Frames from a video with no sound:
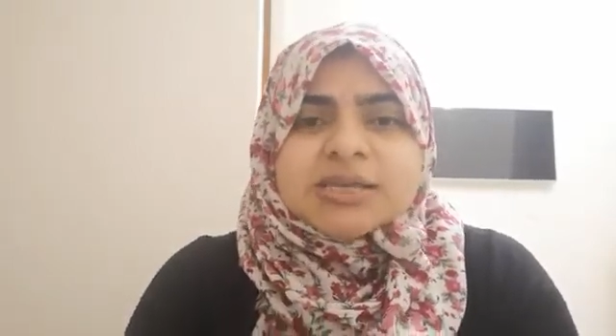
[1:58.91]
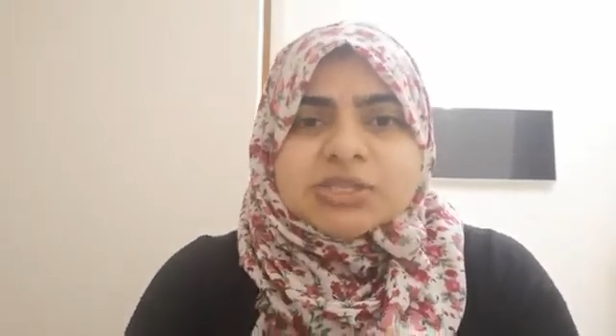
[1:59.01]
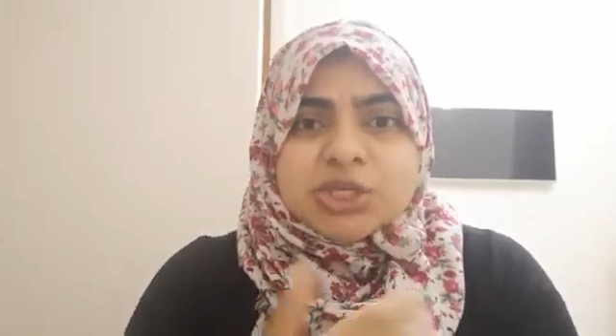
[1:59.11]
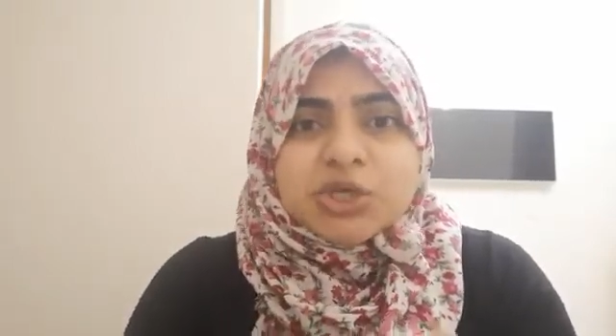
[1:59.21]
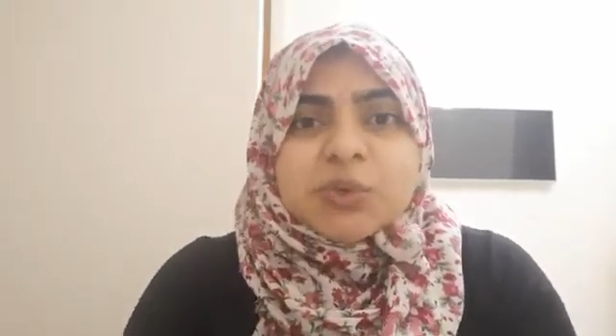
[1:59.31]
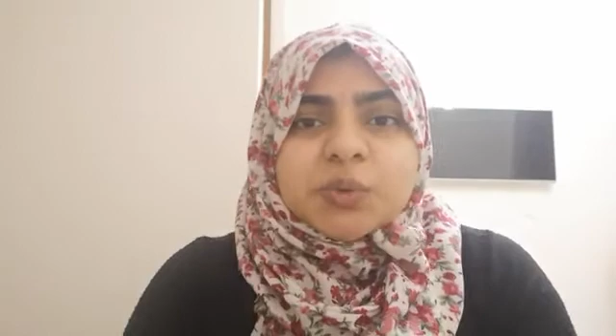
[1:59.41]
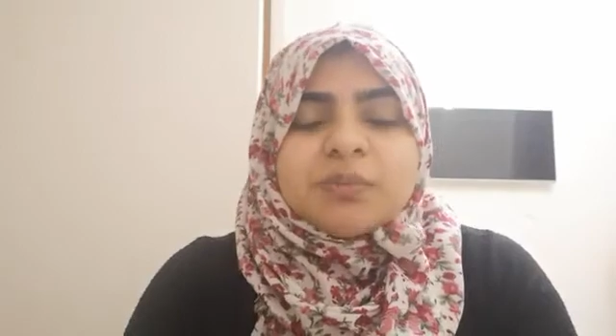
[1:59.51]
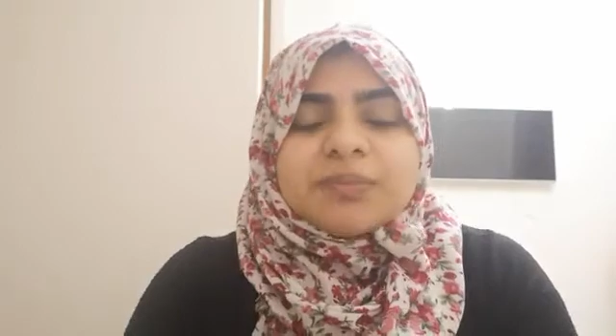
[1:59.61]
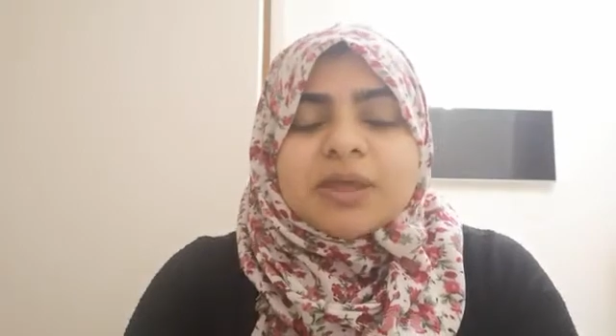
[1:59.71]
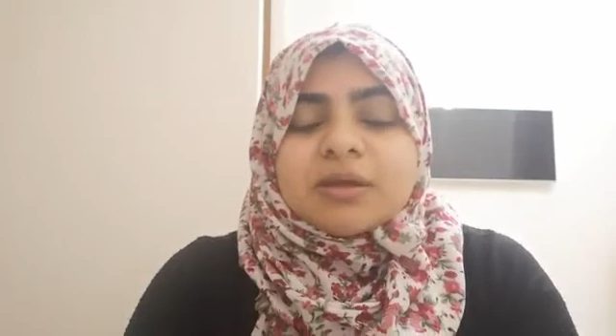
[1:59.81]
to
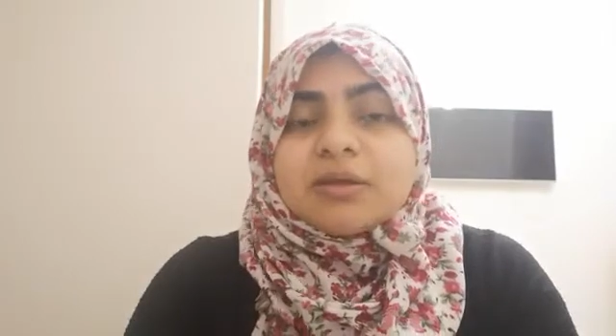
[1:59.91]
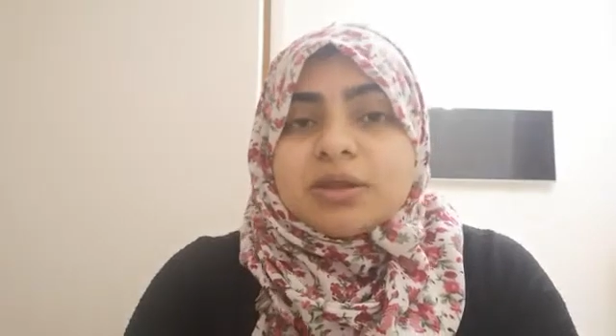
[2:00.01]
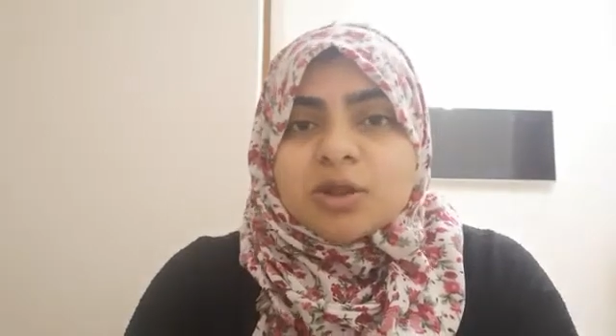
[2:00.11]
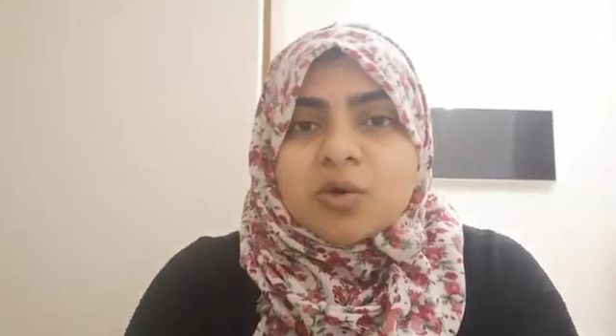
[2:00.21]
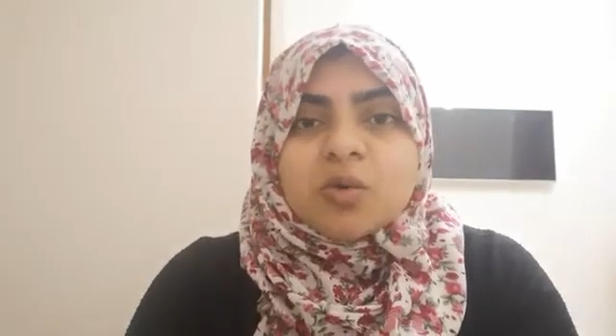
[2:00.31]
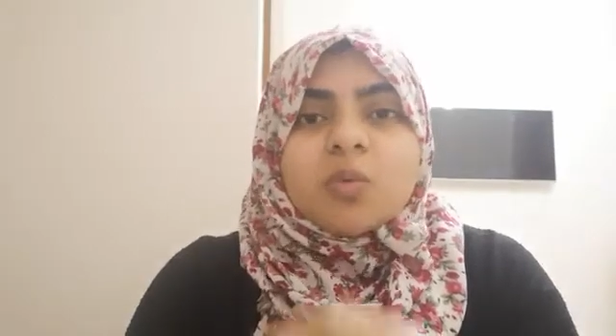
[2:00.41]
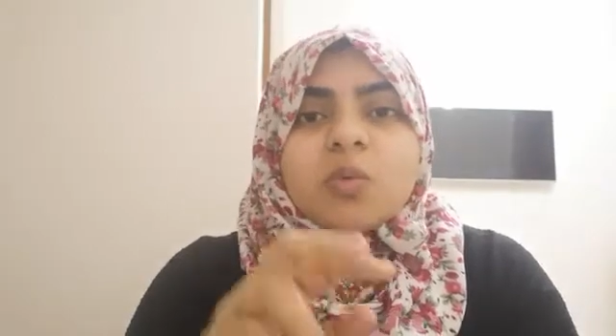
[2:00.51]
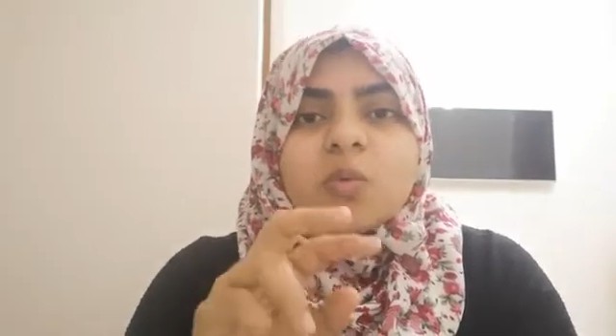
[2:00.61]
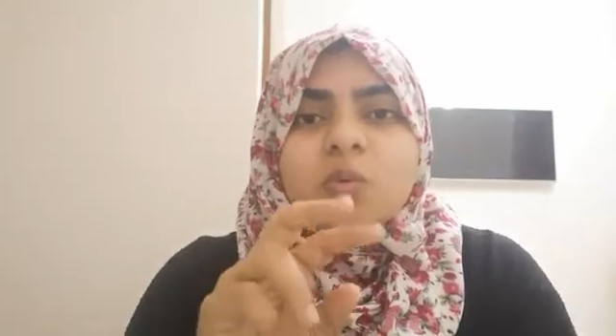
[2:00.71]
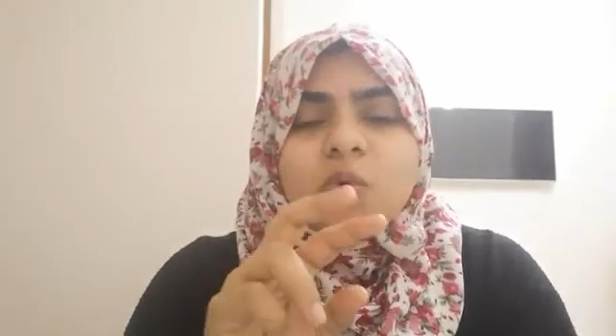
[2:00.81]
you know
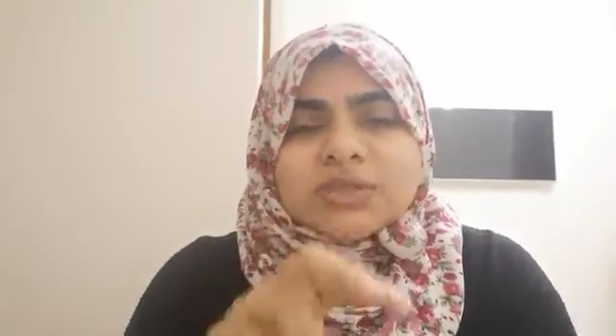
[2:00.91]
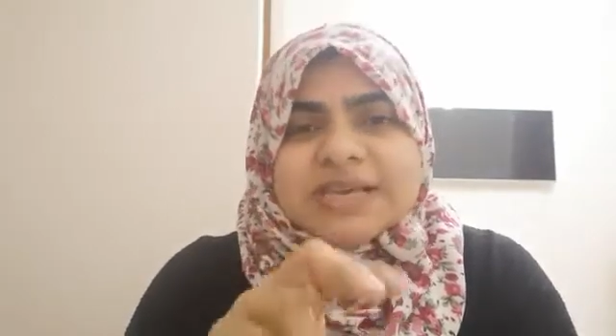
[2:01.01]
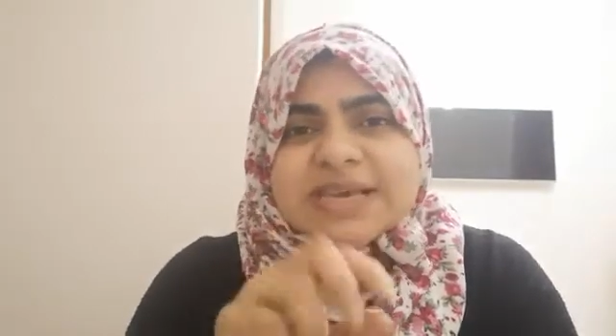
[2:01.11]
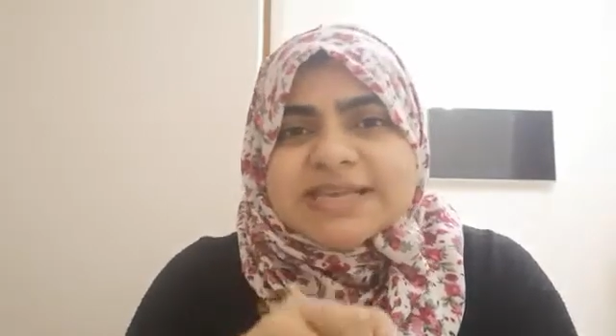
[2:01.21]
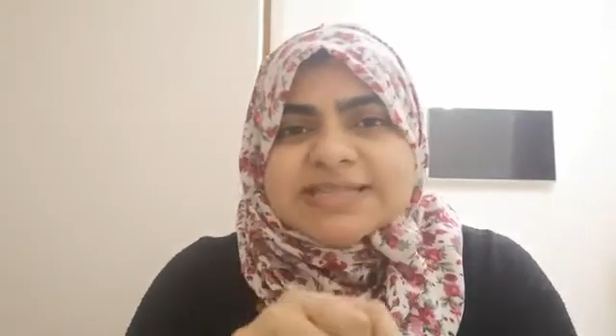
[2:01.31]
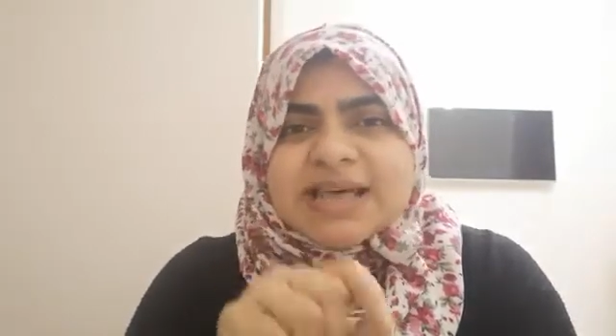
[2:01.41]
what is